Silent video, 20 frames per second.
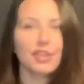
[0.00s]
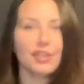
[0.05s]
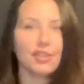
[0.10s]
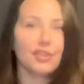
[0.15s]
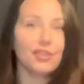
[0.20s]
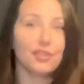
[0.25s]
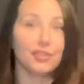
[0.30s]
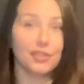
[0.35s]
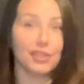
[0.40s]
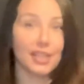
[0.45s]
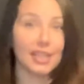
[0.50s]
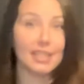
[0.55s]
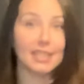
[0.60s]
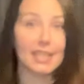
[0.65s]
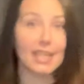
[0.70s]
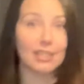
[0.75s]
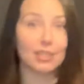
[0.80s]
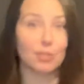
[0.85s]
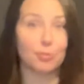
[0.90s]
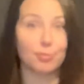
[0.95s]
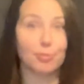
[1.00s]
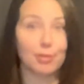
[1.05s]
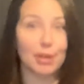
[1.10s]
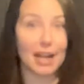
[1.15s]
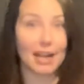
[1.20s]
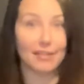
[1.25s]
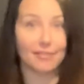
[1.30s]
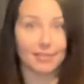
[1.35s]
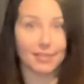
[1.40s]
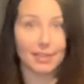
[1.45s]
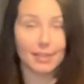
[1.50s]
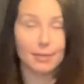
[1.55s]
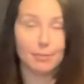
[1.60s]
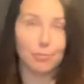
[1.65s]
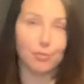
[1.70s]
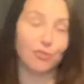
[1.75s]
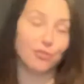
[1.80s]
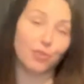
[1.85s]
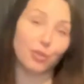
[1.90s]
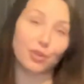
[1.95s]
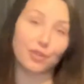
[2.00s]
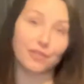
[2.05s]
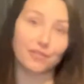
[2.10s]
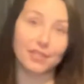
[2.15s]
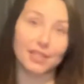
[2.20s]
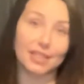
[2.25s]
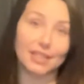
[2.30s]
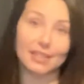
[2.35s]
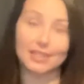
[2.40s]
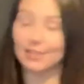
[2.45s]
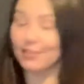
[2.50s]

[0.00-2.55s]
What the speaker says: $38 profit before fees,